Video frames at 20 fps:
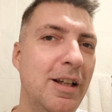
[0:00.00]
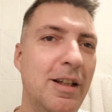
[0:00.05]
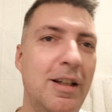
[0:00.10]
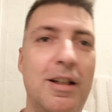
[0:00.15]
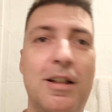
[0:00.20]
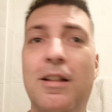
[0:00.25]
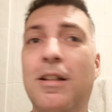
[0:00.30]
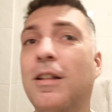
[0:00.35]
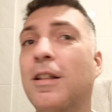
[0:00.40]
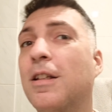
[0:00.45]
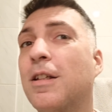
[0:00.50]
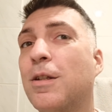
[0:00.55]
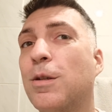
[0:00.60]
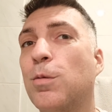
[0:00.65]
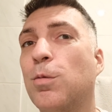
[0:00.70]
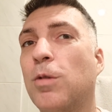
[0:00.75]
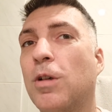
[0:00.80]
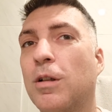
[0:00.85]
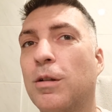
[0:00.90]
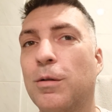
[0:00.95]
it
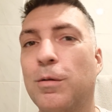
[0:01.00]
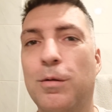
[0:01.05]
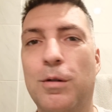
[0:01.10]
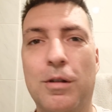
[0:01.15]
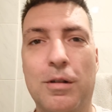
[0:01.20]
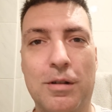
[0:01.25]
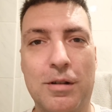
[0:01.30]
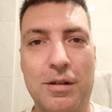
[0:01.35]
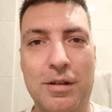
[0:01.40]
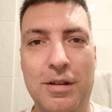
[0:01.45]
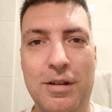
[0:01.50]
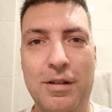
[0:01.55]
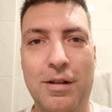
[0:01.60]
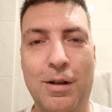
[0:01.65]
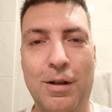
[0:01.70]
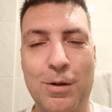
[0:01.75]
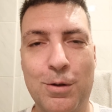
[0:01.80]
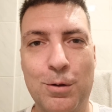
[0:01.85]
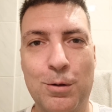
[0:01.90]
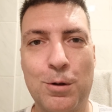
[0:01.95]
is one of the
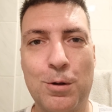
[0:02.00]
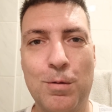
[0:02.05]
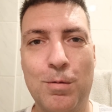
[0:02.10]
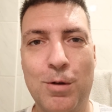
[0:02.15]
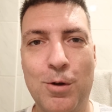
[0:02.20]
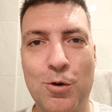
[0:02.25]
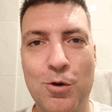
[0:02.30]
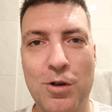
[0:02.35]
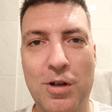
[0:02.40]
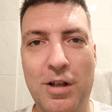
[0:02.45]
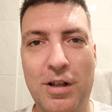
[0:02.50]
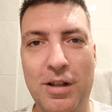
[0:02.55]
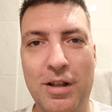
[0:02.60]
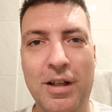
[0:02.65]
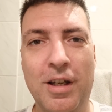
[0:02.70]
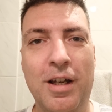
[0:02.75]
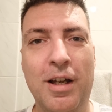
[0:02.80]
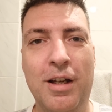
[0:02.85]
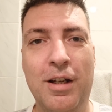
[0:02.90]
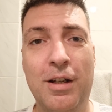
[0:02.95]
razors which I
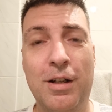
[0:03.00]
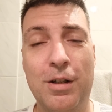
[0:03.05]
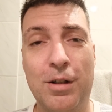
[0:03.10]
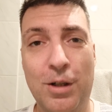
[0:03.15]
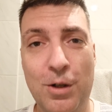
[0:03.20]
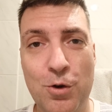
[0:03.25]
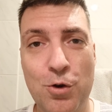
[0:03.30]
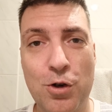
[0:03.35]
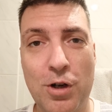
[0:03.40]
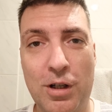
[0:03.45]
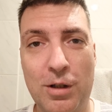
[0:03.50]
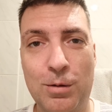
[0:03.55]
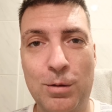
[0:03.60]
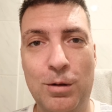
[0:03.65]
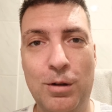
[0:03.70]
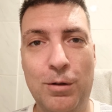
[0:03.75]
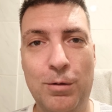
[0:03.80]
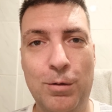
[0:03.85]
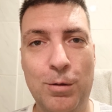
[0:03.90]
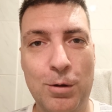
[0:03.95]
reach
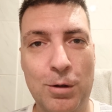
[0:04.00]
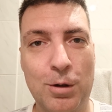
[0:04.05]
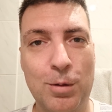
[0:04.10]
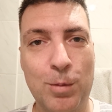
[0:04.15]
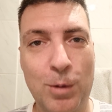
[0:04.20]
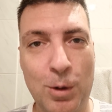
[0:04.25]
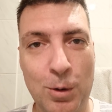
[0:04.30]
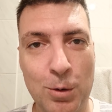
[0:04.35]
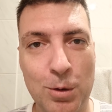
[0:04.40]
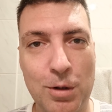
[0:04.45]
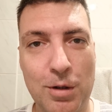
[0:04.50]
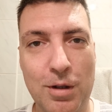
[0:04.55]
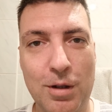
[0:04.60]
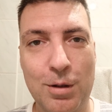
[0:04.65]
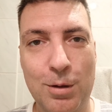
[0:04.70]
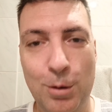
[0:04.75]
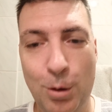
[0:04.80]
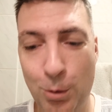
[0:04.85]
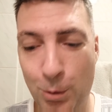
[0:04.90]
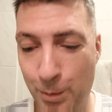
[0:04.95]
out for the most.
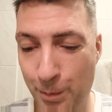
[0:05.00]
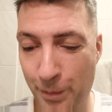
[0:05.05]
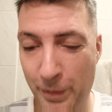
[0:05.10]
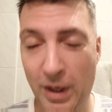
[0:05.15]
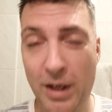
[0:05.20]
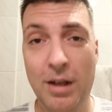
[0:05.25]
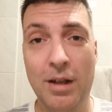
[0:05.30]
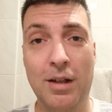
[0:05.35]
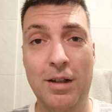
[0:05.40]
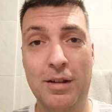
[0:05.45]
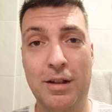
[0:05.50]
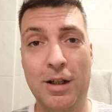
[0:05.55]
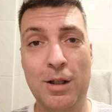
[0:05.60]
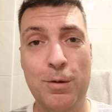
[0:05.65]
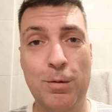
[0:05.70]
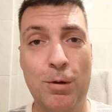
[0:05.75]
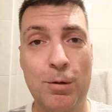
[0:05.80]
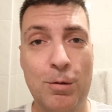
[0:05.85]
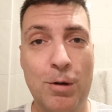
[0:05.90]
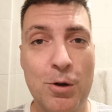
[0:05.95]
So,
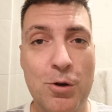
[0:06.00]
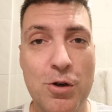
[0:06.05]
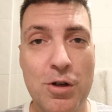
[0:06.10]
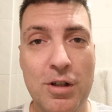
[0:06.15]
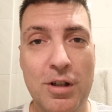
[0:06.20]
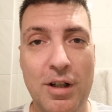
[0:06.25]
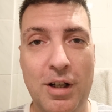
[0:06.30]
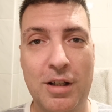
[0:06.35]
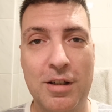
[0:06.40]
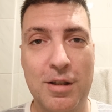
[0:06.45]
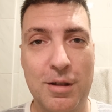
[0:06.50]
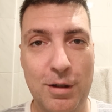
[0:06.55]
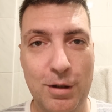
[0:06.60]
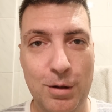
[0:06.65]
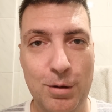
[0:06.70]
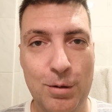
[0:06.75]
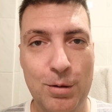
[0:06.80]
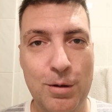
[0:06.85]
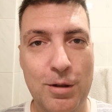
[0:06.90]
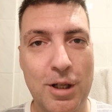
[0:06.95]
thanks for watching and see
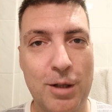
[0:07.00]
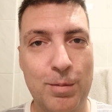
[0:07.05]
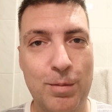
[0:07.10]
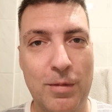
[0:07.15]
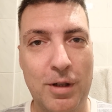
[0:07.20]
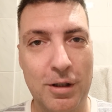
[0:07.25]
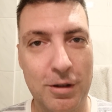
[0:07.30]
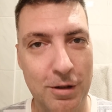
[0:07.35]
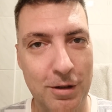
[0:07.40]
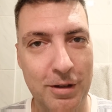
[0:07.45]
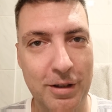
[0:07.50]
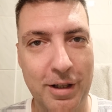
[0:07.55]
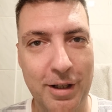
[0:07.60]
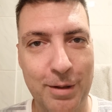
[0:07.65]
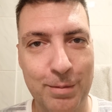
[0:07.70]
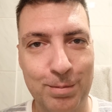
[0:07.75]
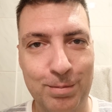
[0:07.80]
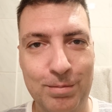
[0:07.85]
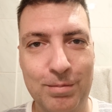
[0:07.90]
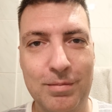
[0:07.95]
you some other
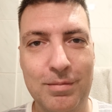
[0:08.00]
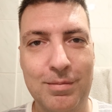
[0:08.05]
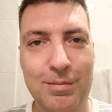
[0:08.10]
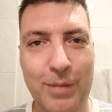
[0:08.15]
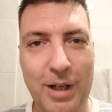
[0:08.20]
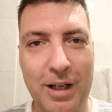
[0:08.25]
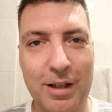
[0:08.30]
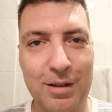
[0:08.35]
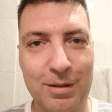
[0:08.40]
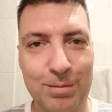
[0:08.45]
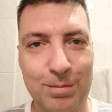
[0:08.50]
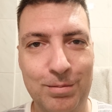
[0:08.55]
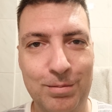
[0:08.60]
time. Bye.